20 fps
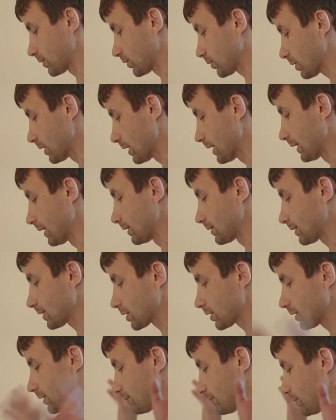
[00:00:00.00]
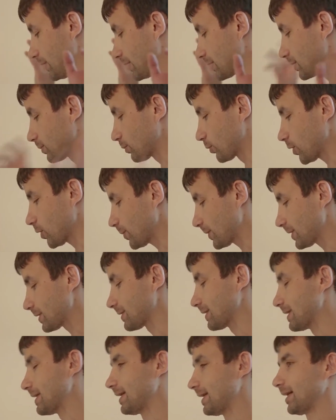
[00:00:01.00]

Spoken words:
So it actually makes a promise,